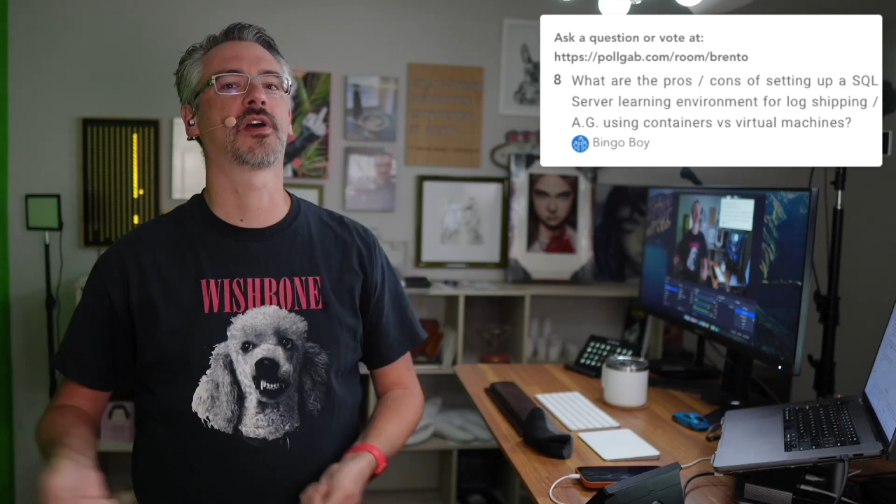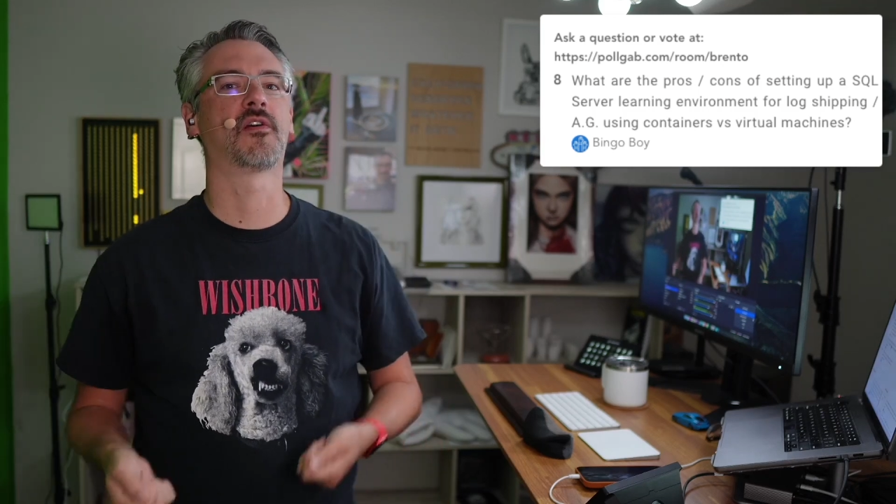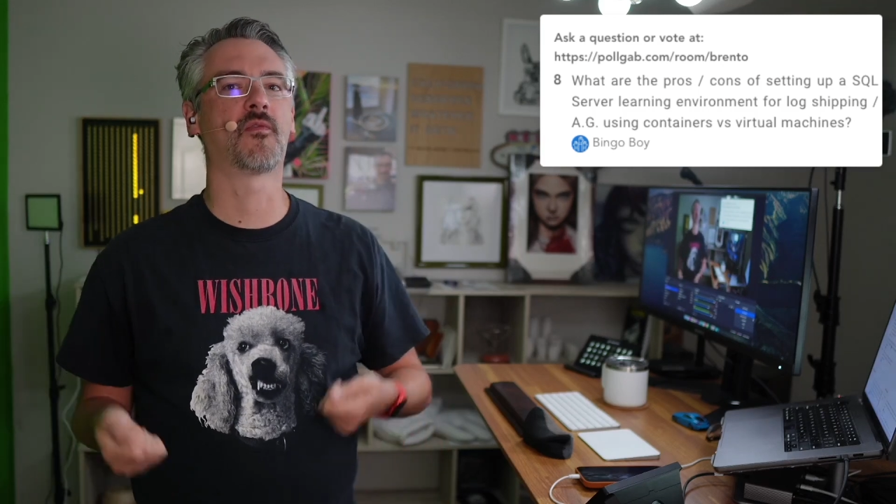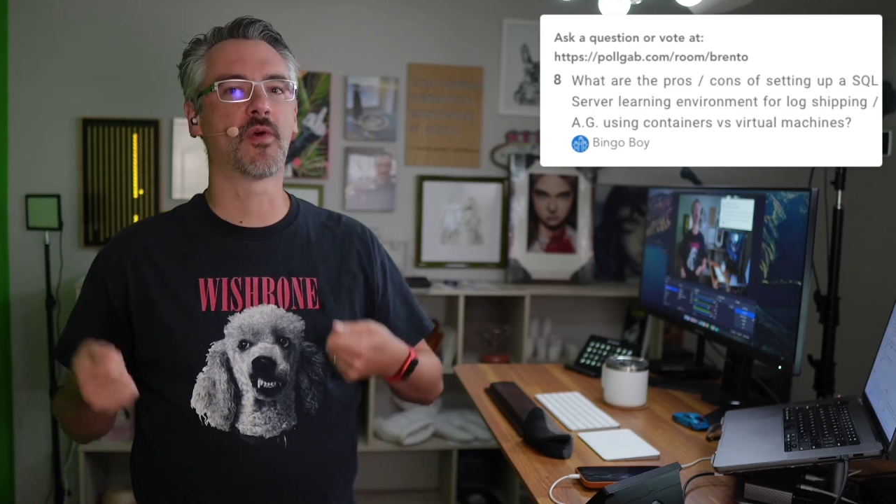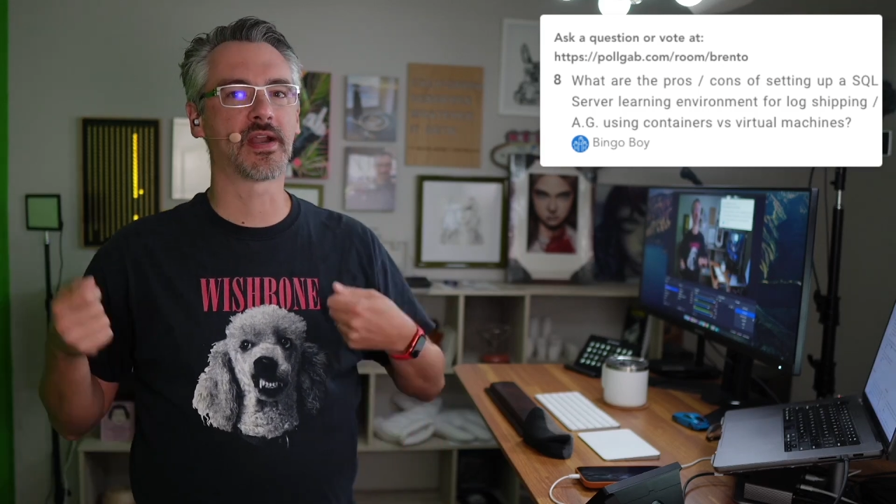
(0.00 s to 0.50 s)

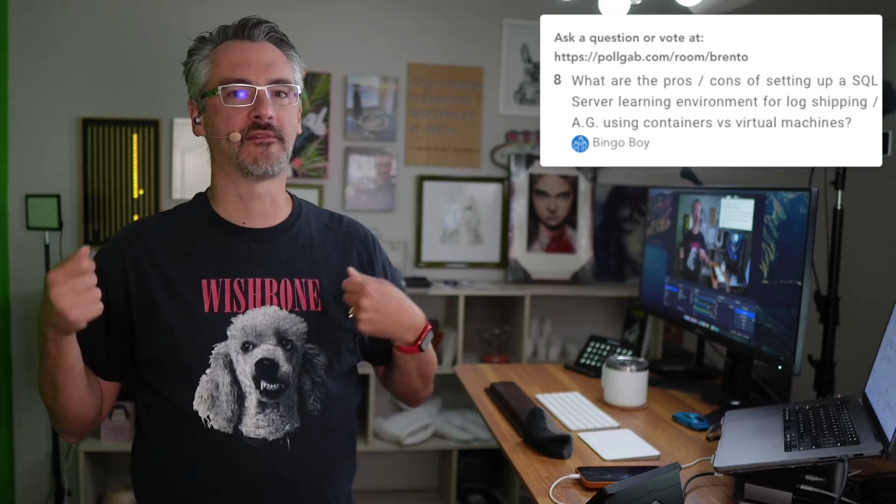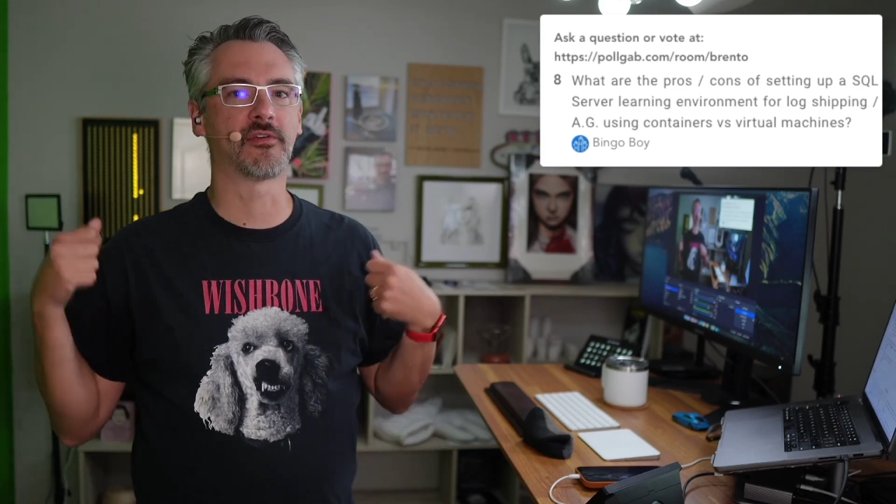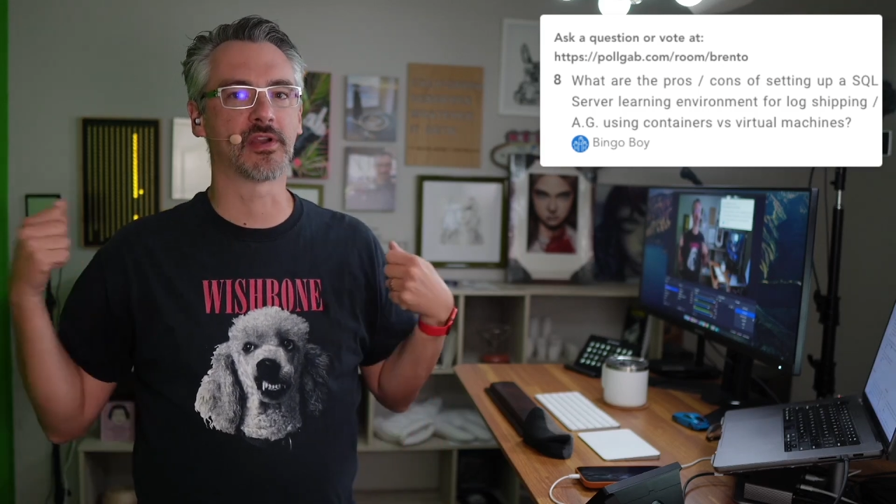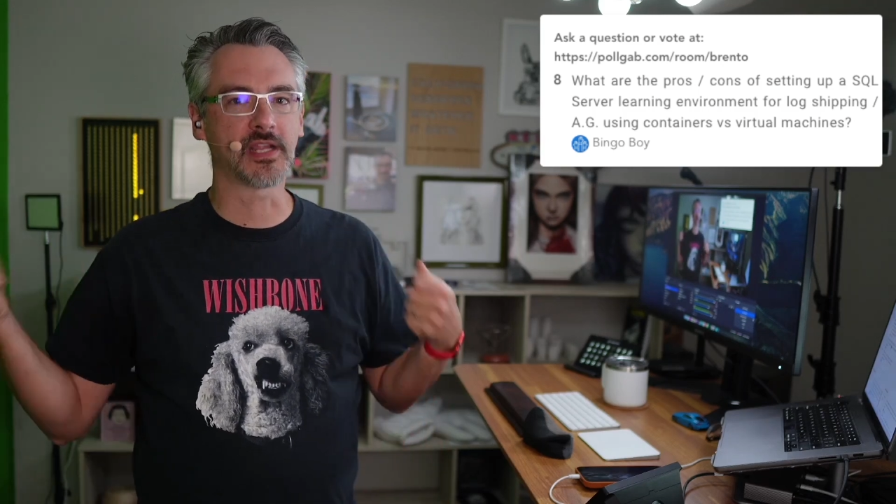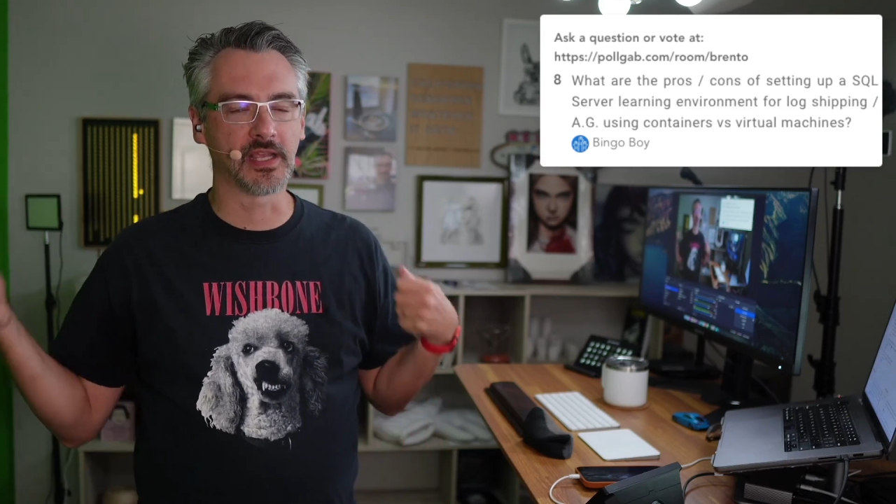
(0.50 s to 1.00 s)
of
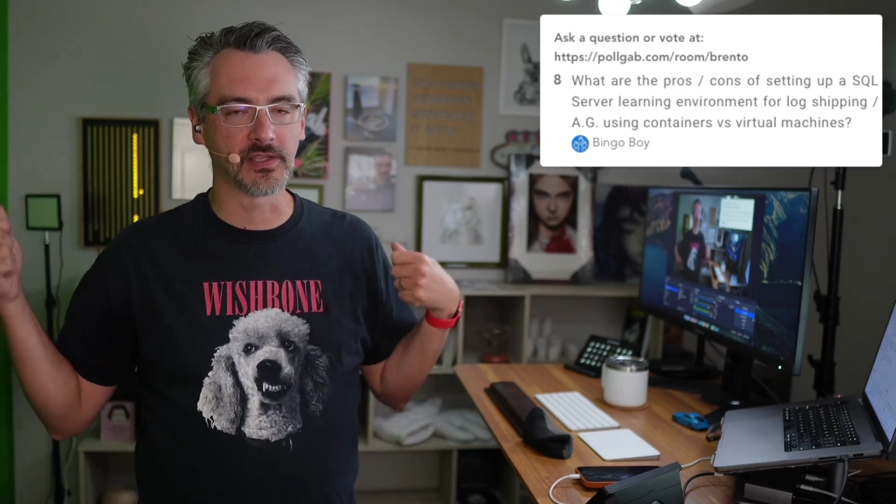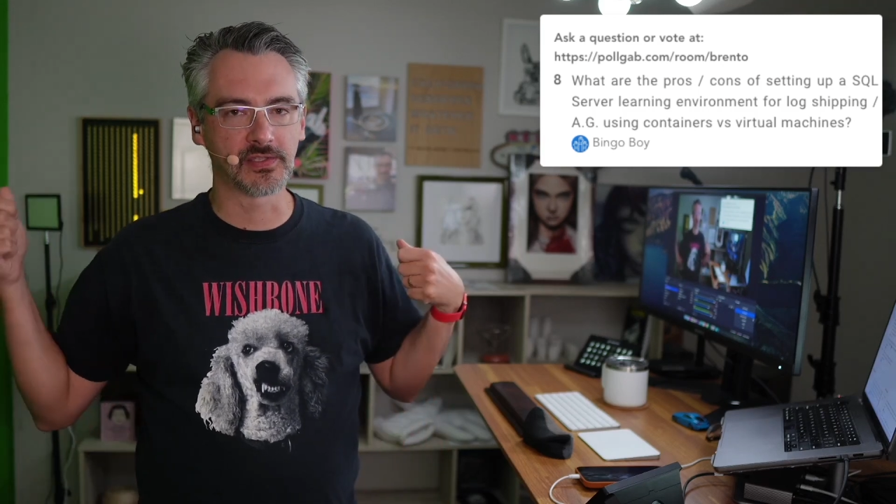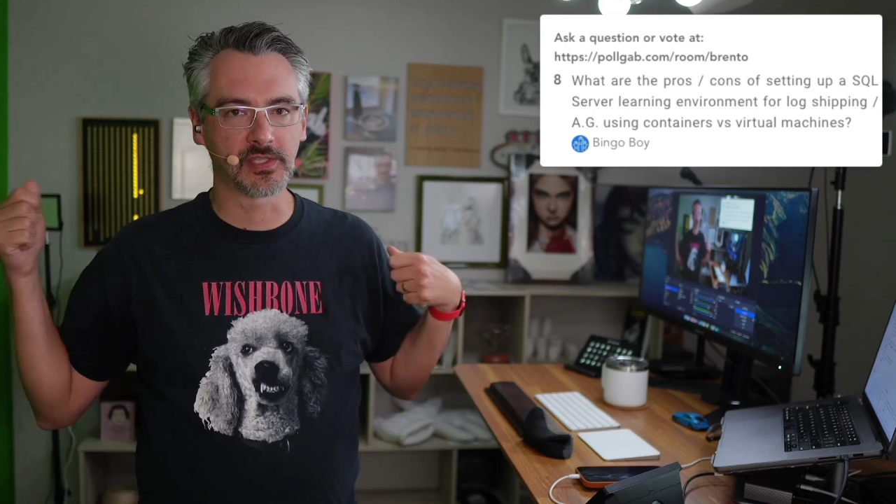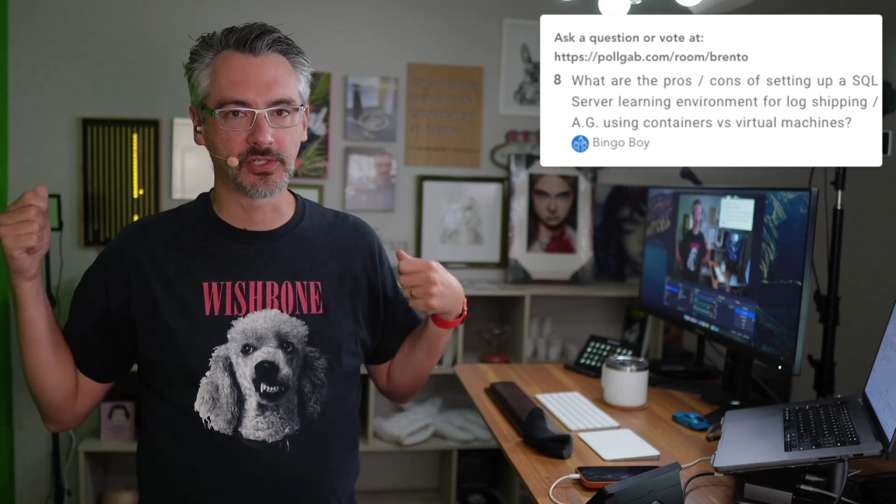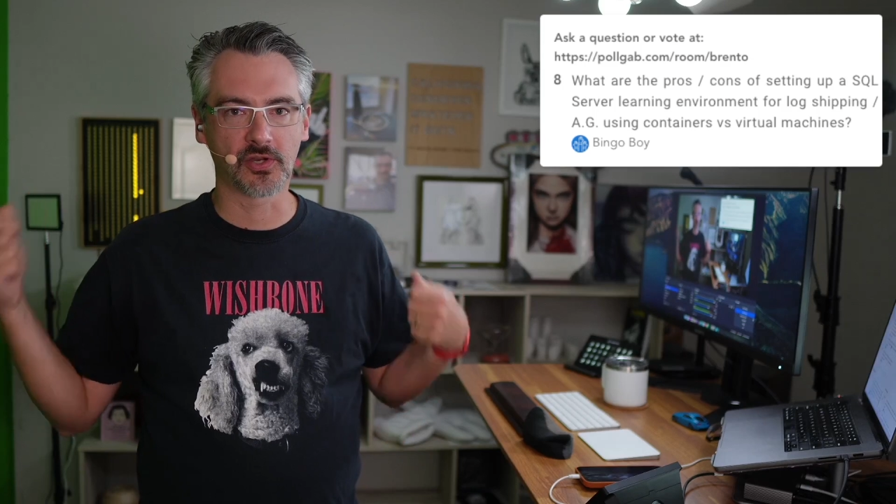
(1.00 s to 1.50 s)
whatever it
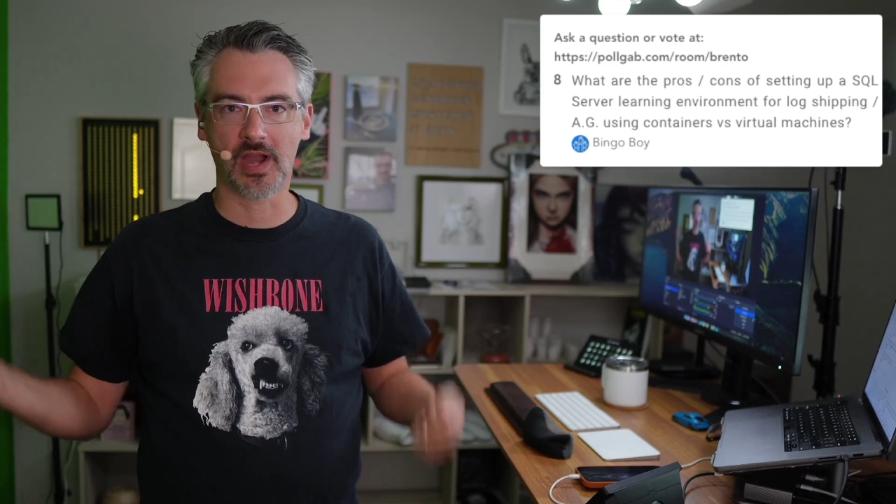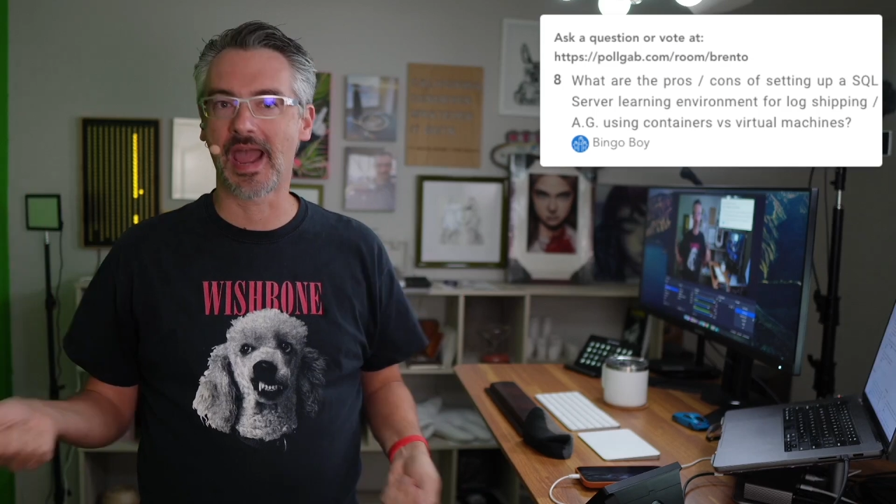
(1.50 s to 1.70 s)
is that you're